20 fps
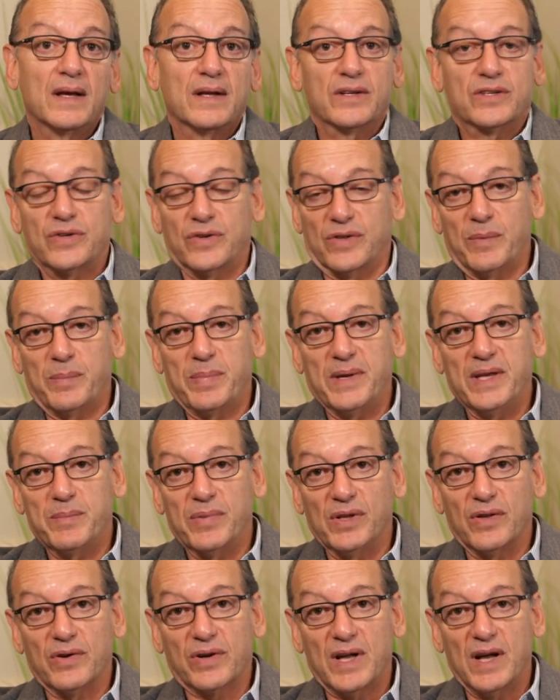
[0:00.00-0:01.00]
so that
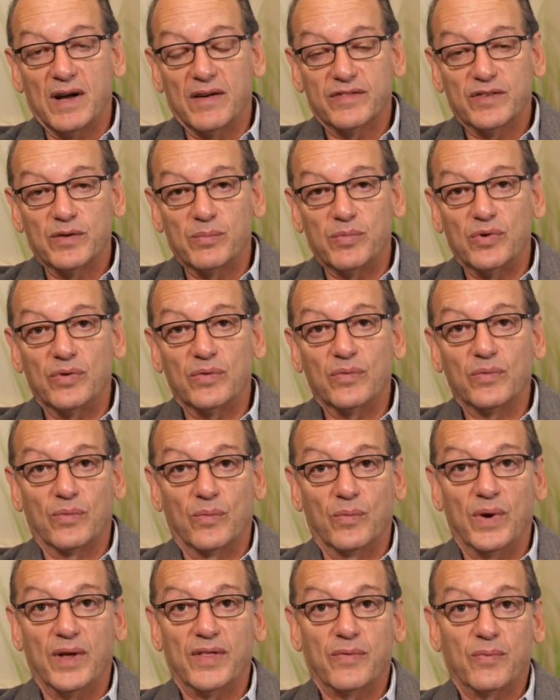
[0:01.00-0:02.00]
people are comfortable
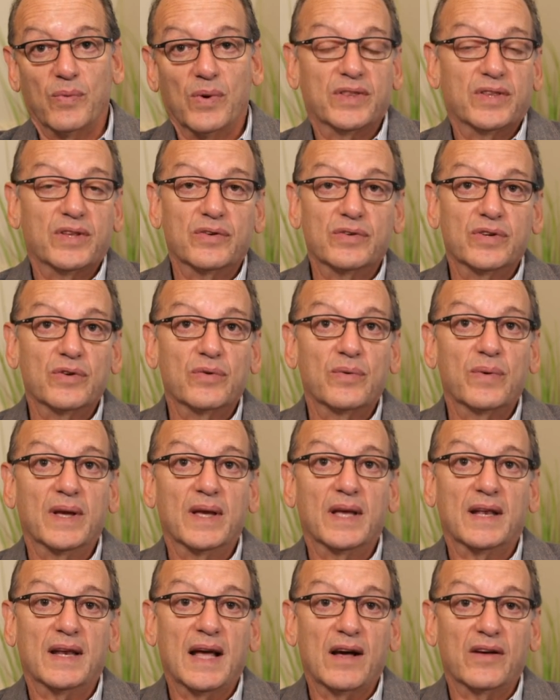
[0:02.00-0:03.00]
with what they're
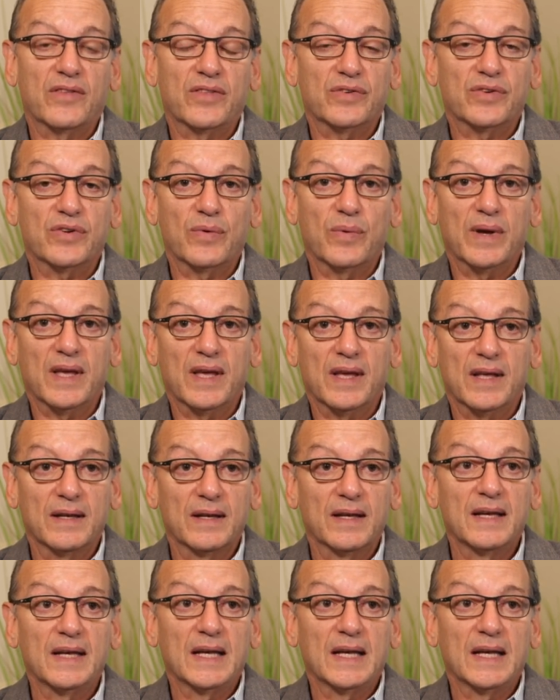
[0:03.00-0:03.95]
doing and how they're doing it.